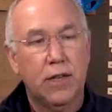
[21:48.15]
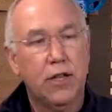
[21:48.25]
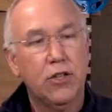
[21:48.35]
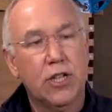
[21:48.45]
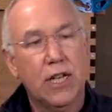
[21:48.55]

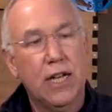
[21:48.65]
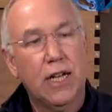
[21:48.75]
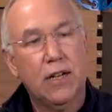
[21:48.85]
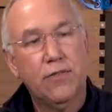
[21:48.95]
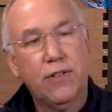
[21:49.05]
Then you're going to
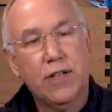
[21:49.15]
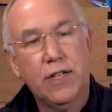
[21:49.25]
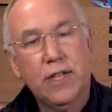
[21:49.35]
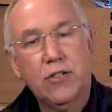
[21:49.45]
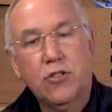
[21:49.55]
have
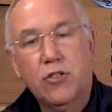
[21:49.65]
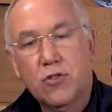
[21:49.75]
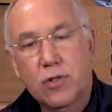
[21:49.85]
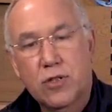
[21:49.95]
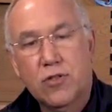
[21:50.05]
an
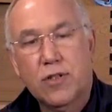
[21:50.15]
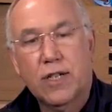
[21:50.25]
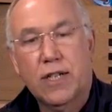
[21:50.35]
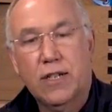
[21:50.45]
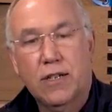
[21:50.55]
entrance reducer
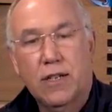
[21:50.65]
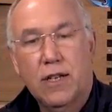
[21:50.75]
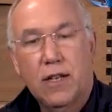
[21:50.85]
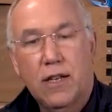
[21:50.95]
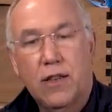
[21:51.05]
in it.
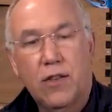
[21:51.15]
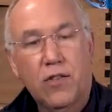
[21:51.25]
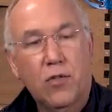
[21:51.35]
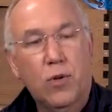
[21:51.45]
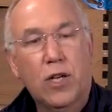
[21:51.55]

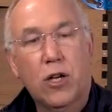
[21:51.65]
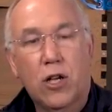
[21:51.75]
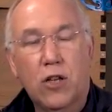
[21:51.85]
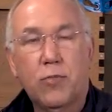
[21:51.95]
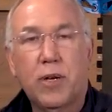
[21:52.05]
This is what
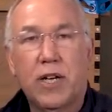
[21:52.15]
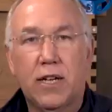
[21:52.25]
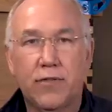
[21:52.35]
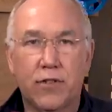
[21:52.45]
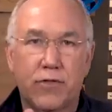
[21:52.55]
all of my
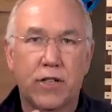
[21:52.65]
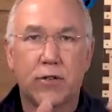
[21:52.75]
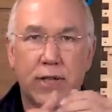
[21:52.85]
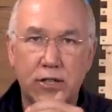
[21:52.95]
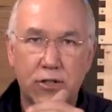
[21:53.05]
hive
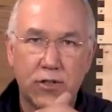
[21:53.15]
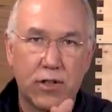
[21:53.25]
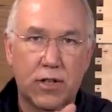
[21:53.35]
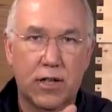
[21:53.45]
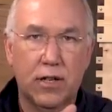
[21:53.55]
configurations
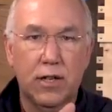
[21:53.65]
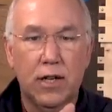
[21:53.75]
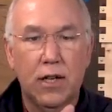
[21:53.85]
are.